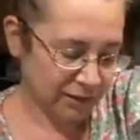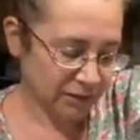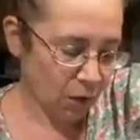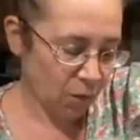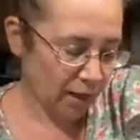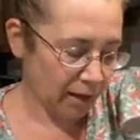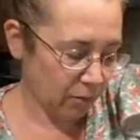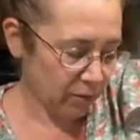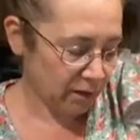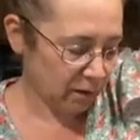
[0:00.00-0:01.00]
So I
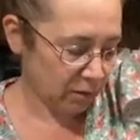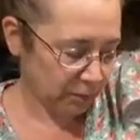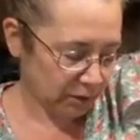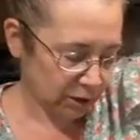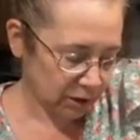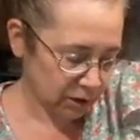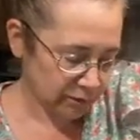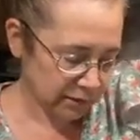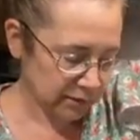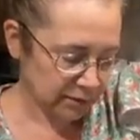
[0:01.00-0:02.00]
will
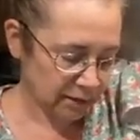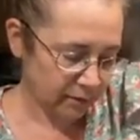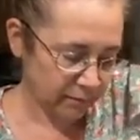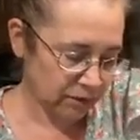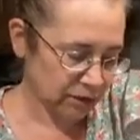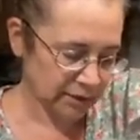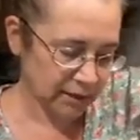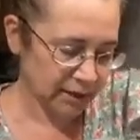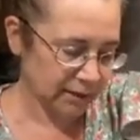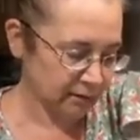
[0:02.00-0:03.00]
close this up and just
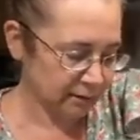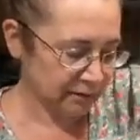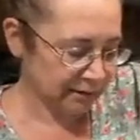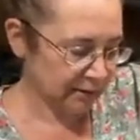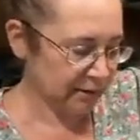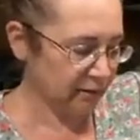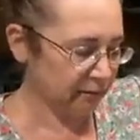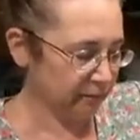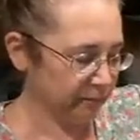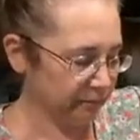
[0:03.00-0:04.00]
let it
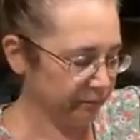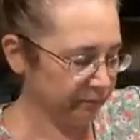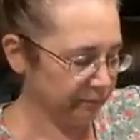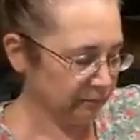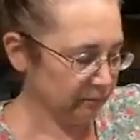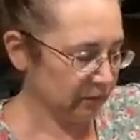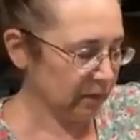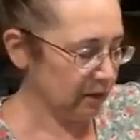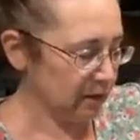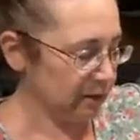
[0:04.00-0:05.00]
sit
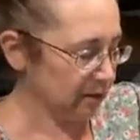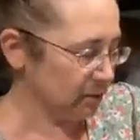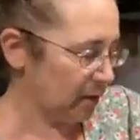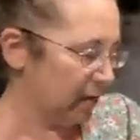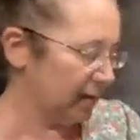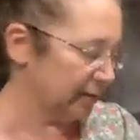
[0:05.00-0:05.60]
in the Instant Pot